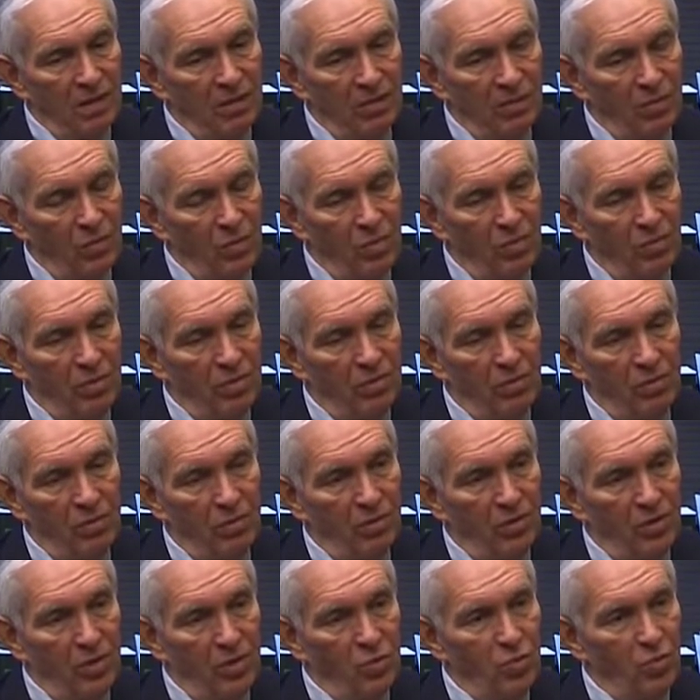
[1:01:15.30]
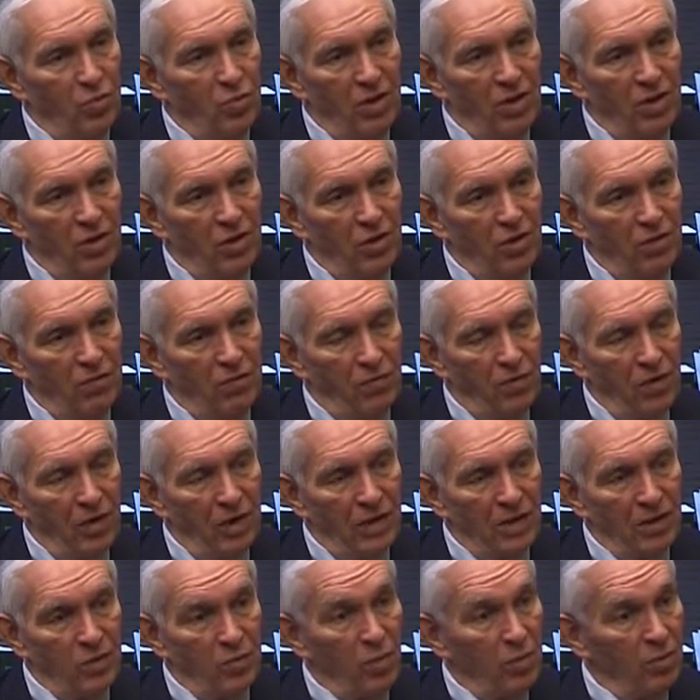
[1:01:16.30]
we were, you know, really good
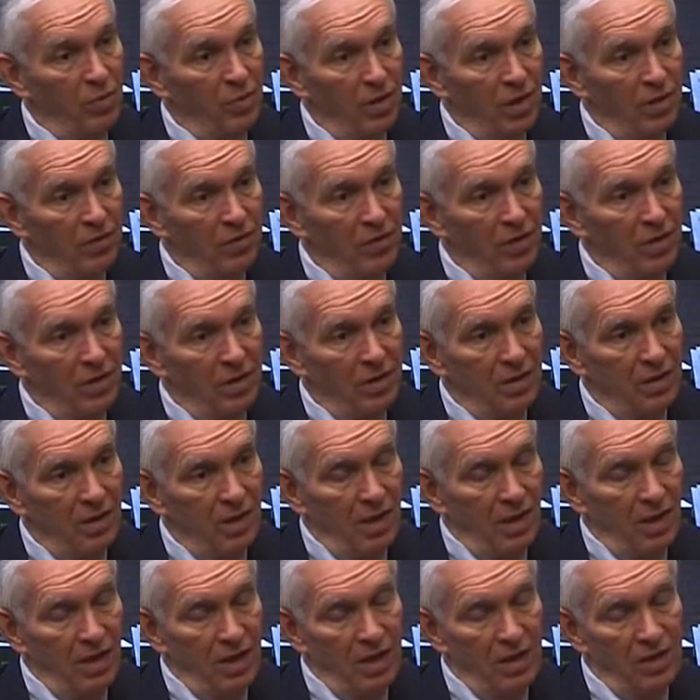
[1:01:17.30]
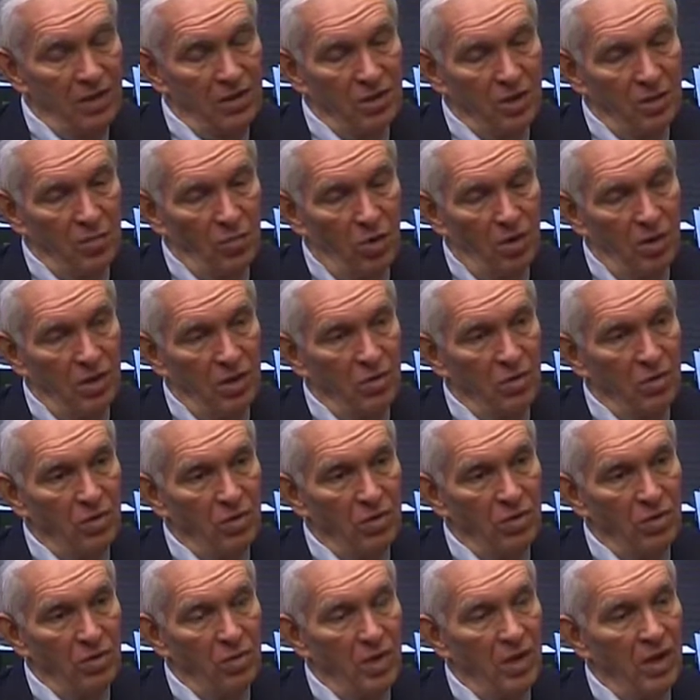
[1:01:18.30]
friends. We were different. He's someone who
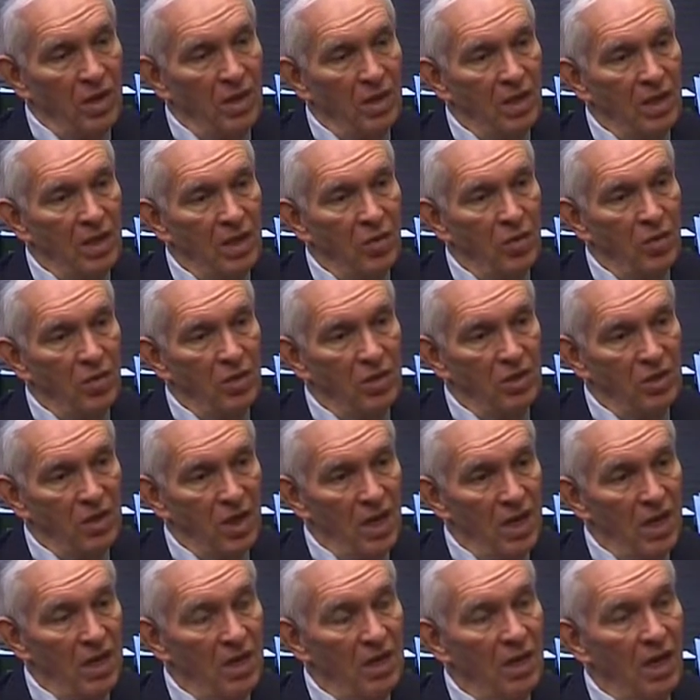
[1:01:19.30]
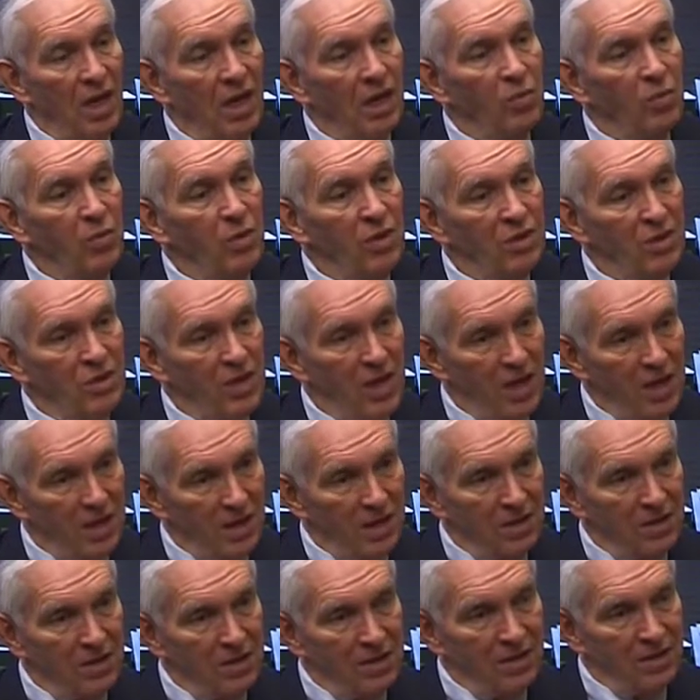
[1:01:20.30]
could do anything with his head and with his
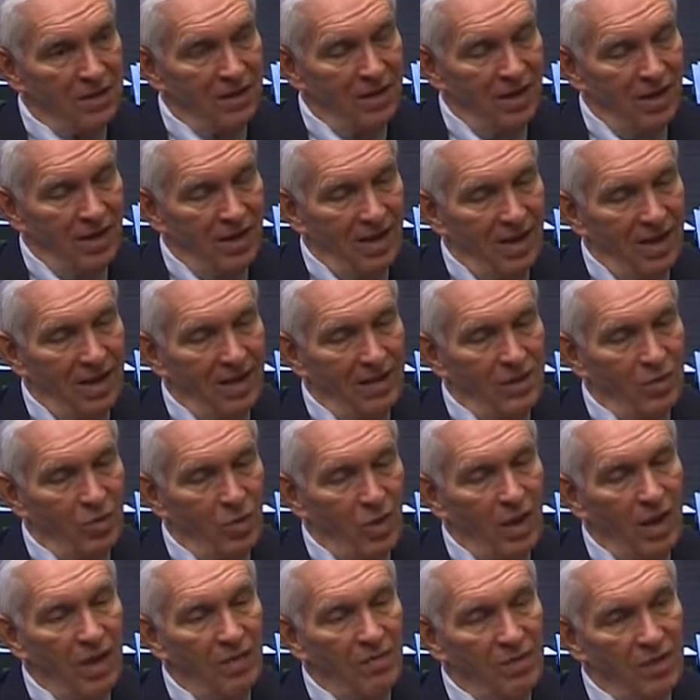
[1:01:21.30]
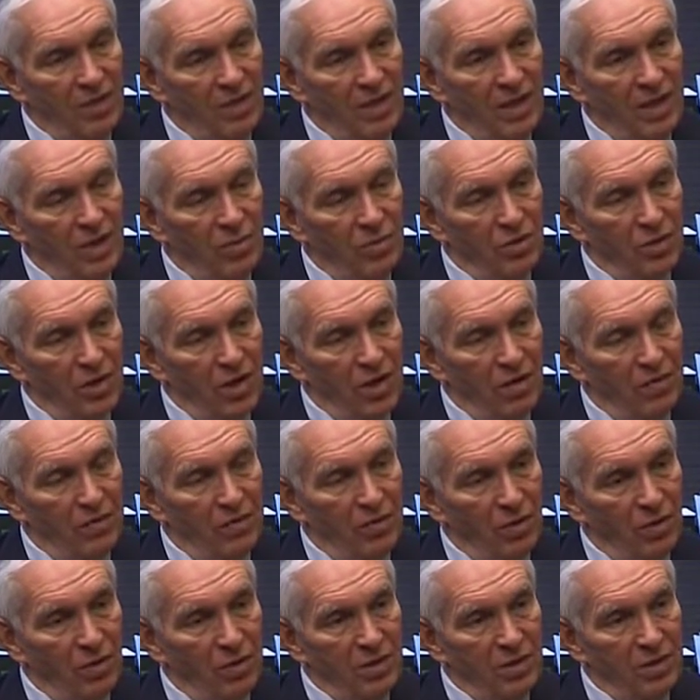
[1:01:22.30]
hands, and so I'd have to say he was an
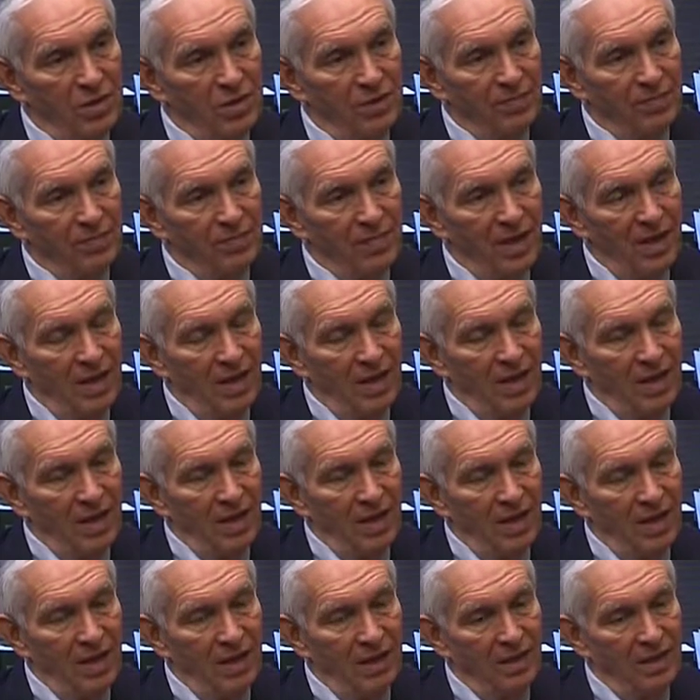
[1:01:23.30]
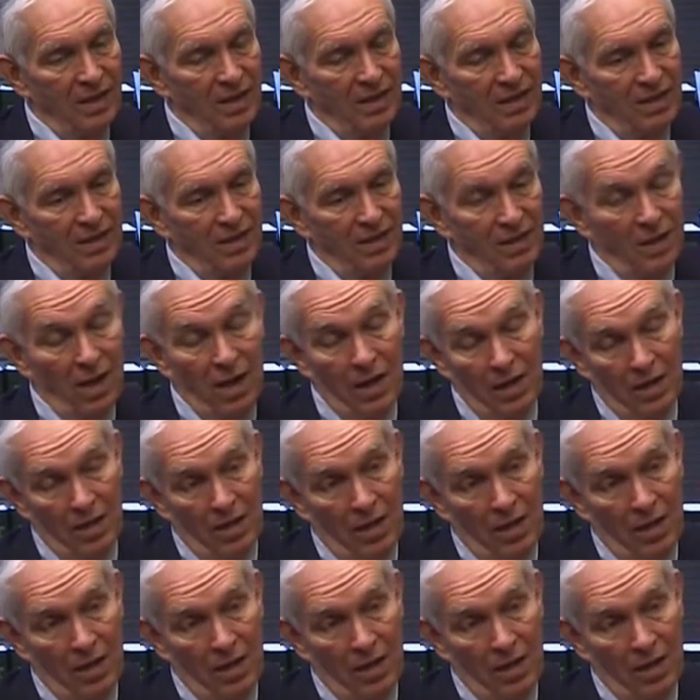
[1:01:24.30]
influence, and not in